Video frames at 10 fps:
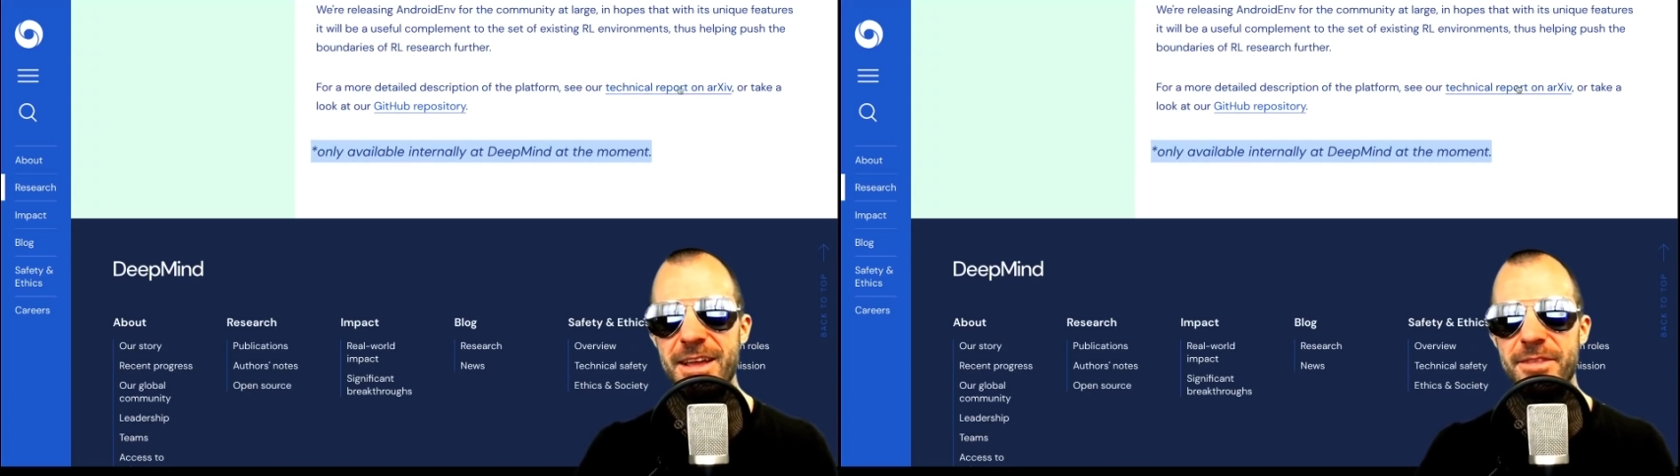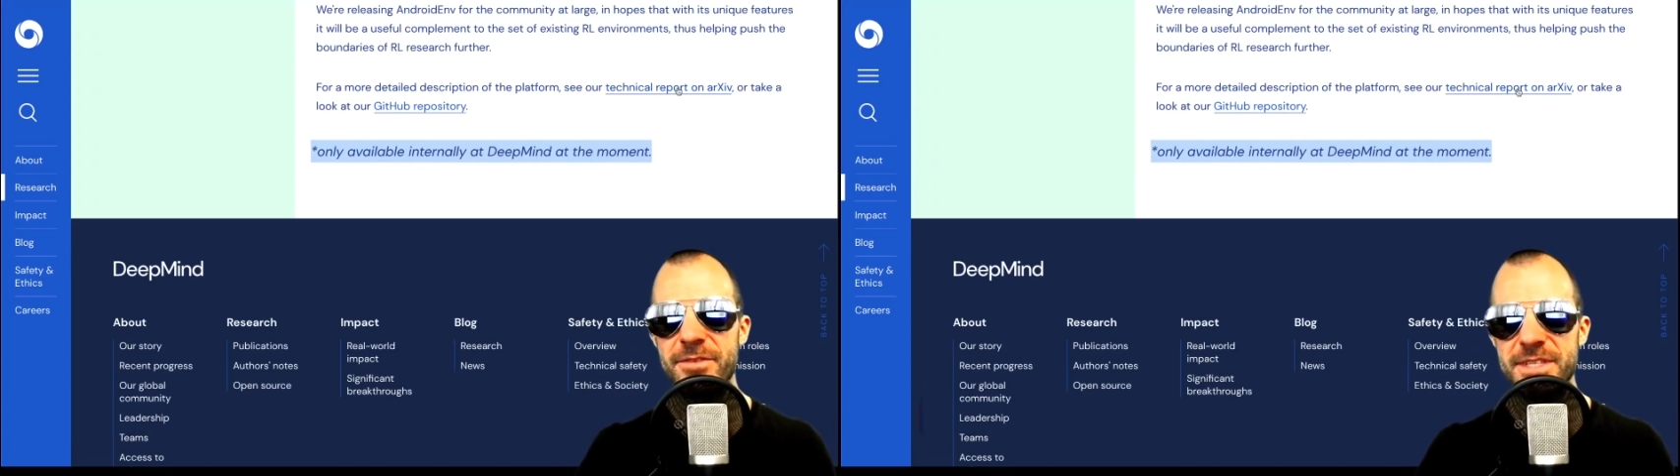
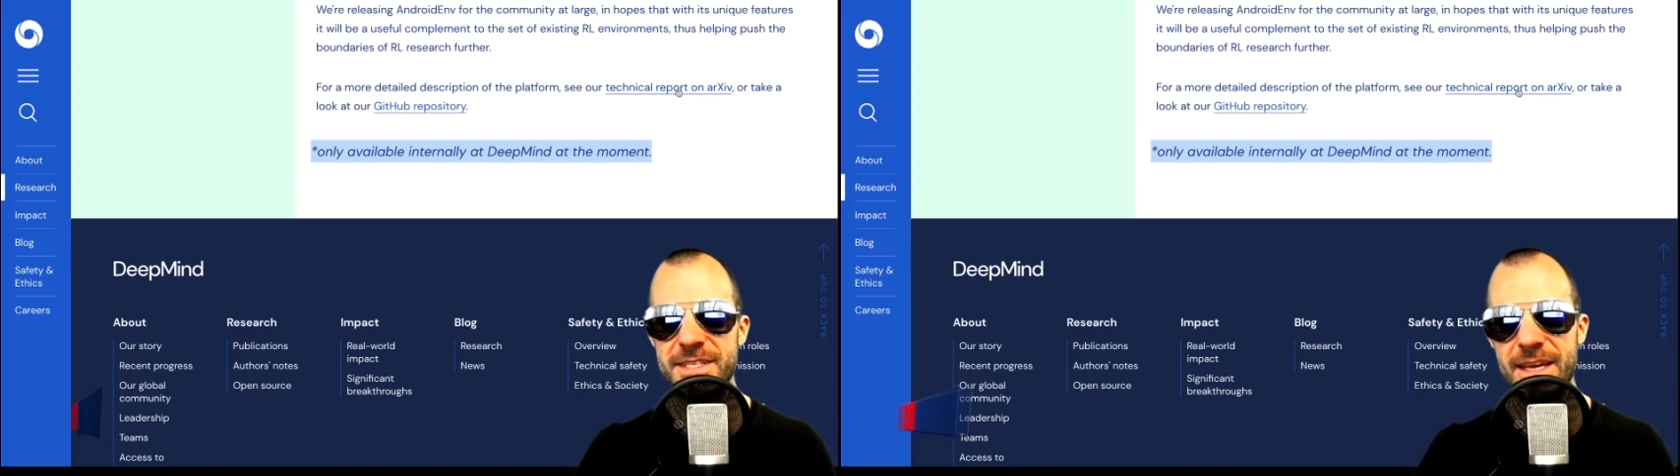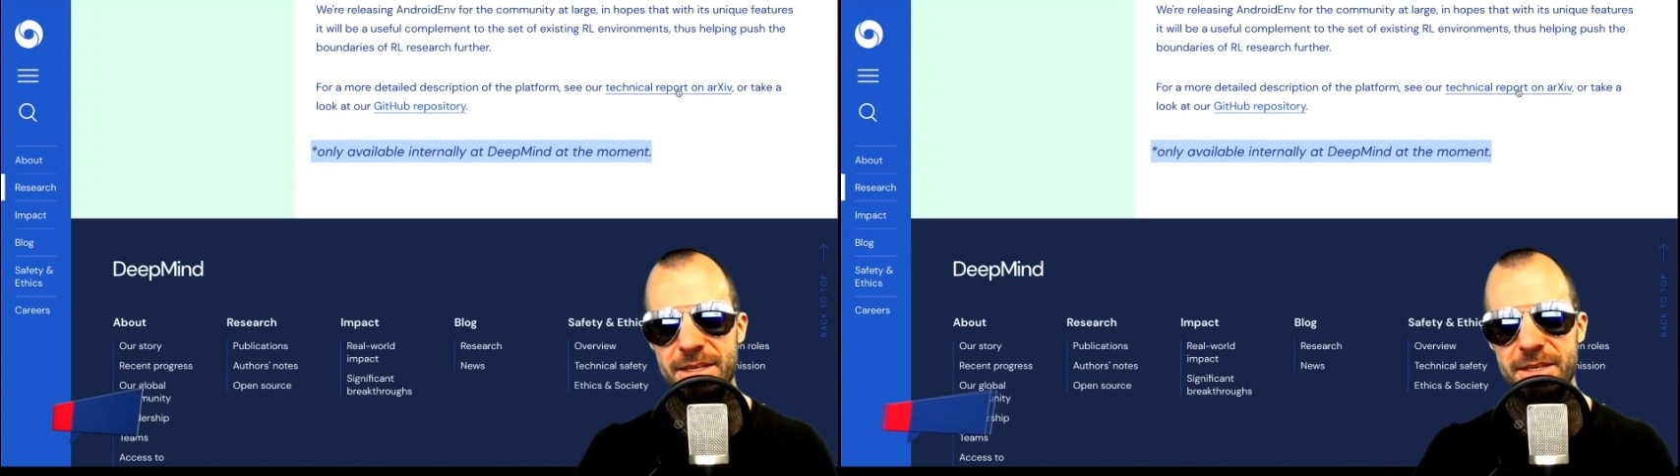There is a
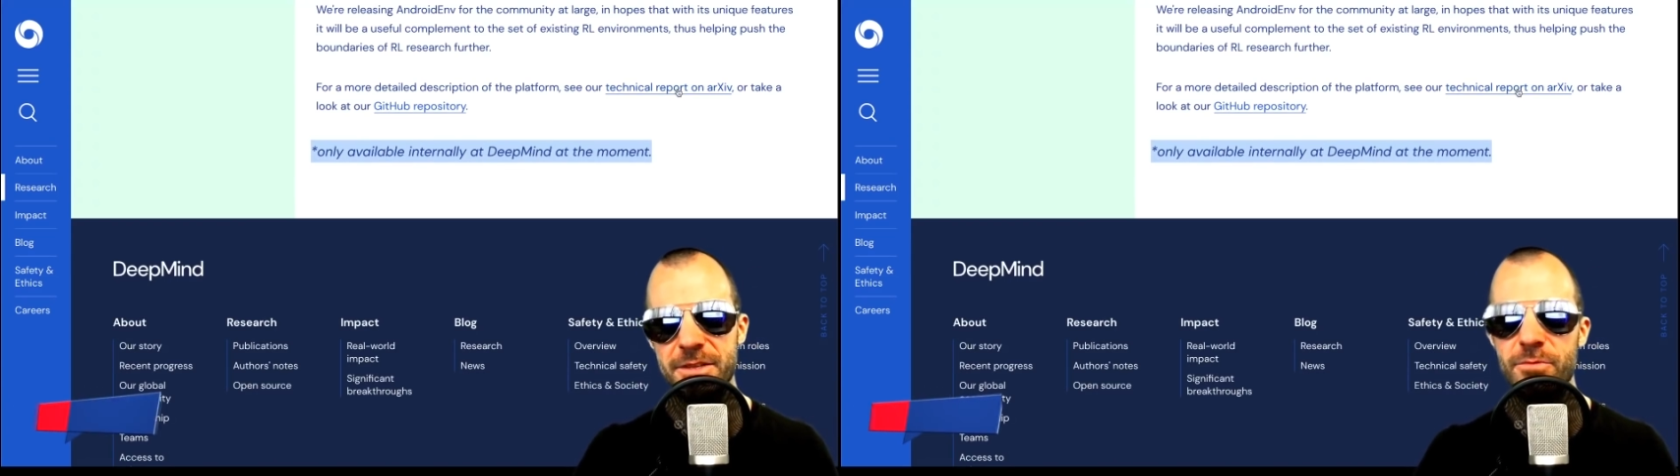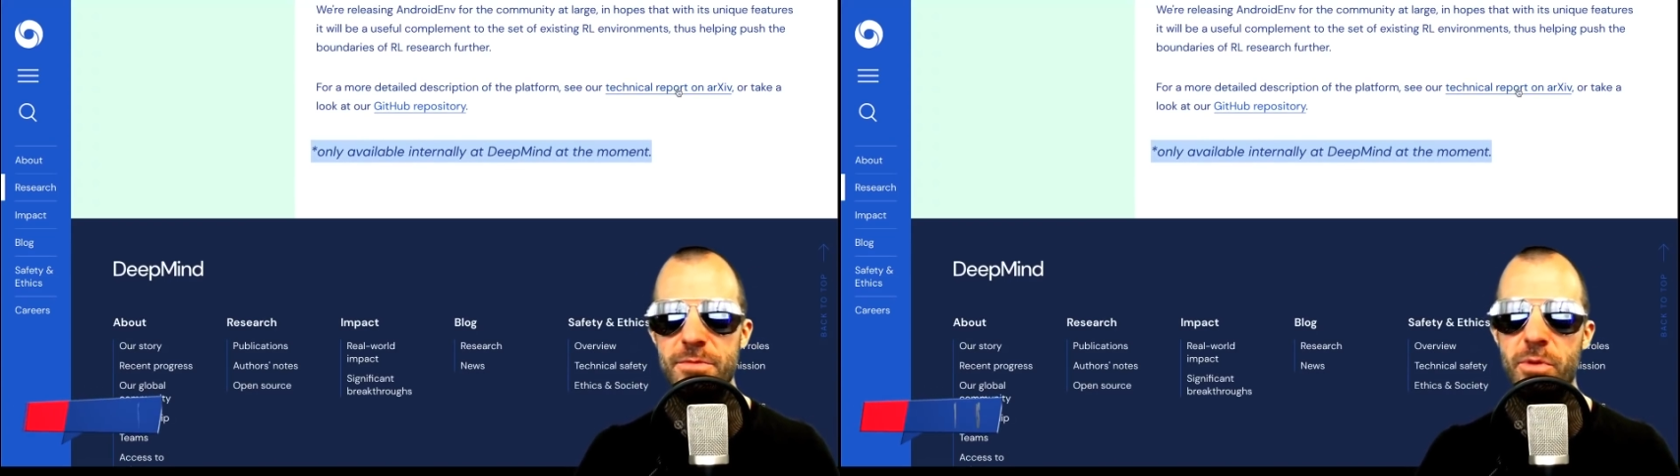
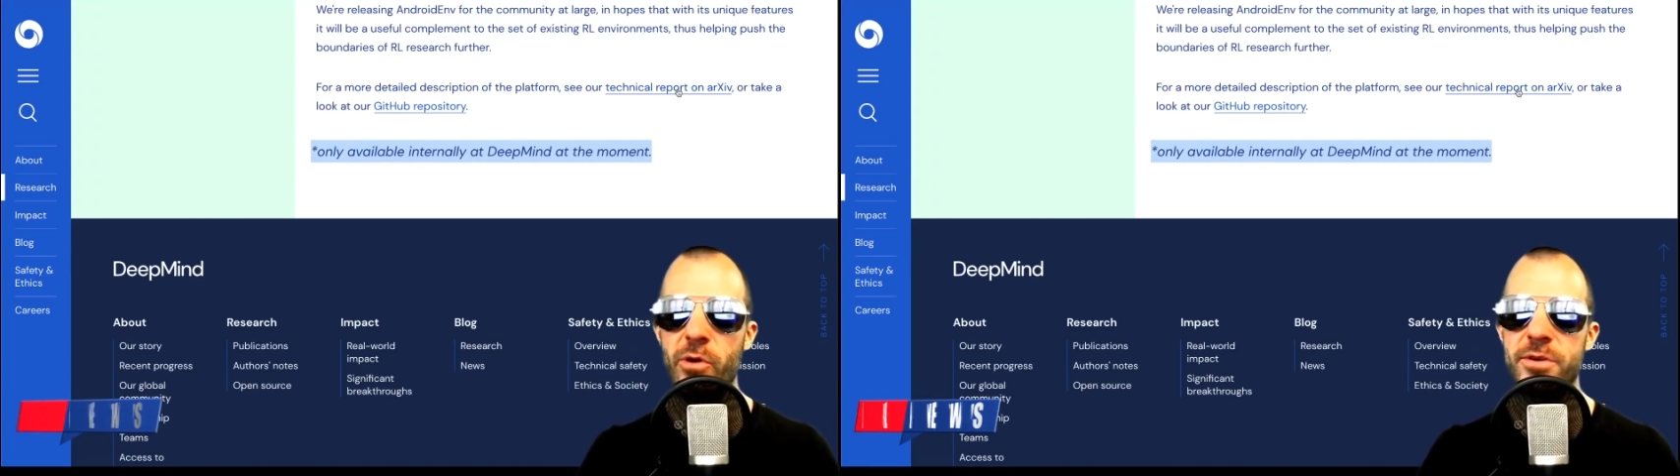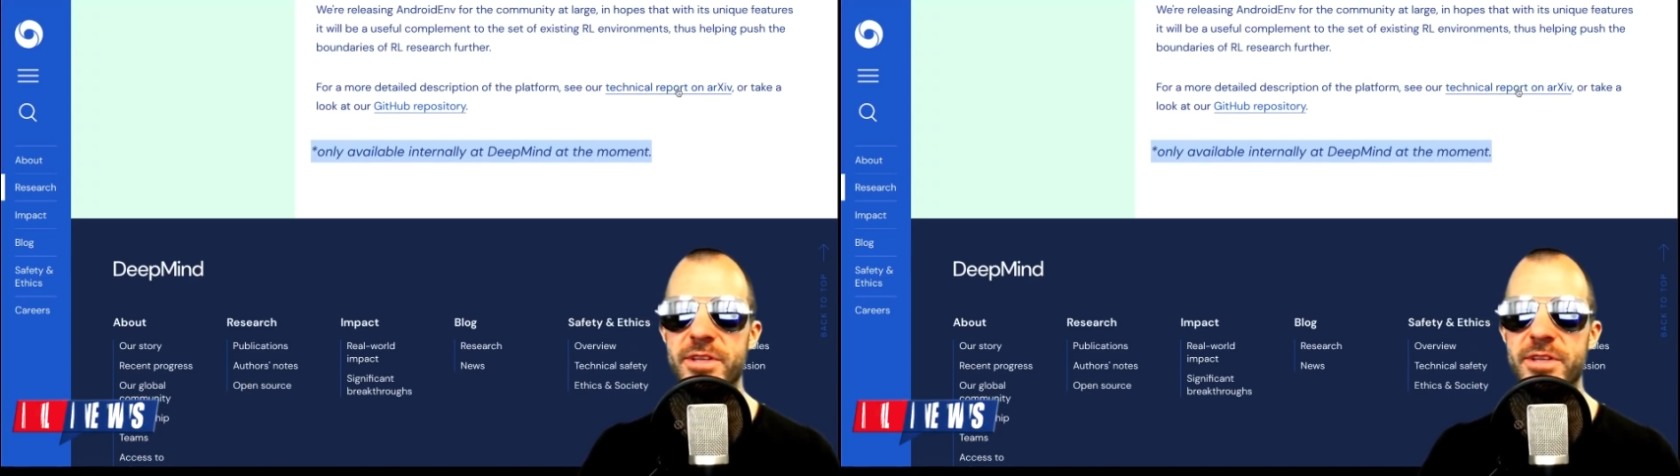technical report.